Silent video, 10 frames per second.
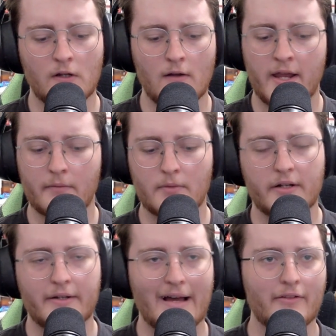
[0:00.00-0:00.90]
And I'm going to
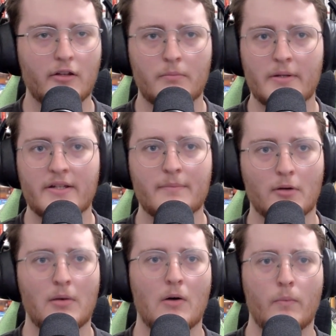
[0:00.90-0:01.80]
dive a little bit deeper
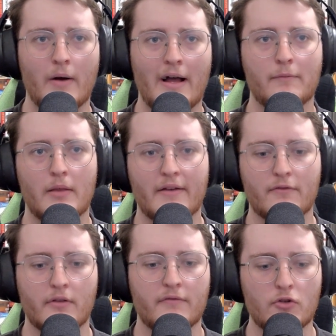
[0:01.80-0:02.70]
about what I have planned
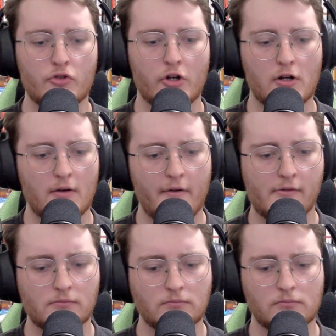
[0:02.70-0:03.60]
for the future
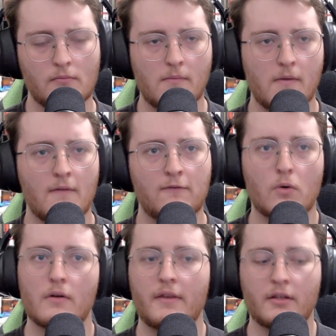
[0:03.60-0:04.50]

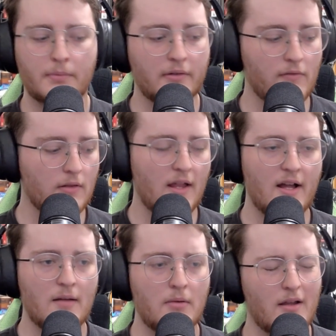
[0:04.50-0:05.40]
for this specific
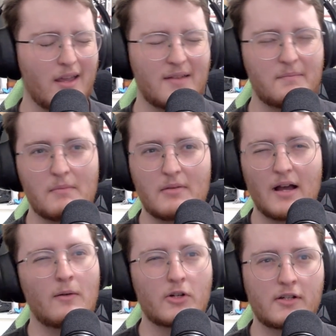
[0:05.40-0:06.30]
lab. And maybe
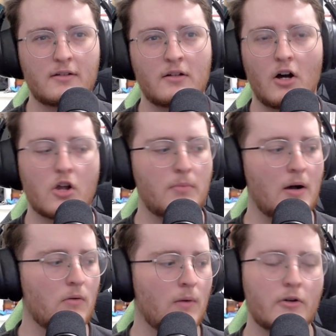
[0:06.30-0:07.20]
I would talk
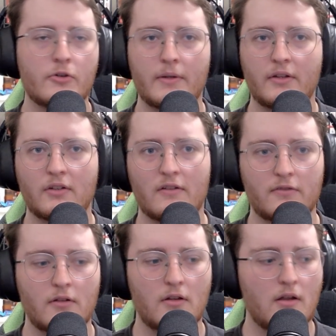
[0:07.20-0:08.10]
about while doing stuff,
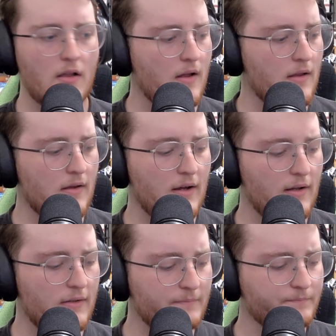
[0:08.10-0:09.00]
uh,
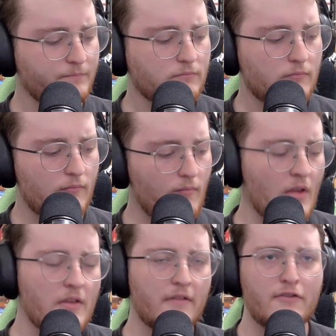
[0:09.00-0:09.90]

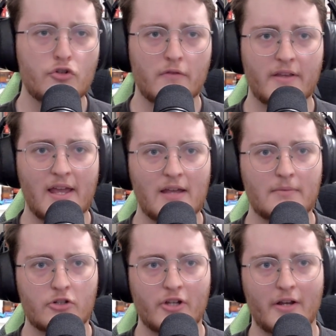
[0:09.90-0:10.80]
the future of the
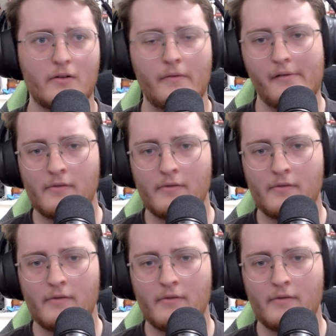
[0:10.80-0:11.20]
KMTech channel.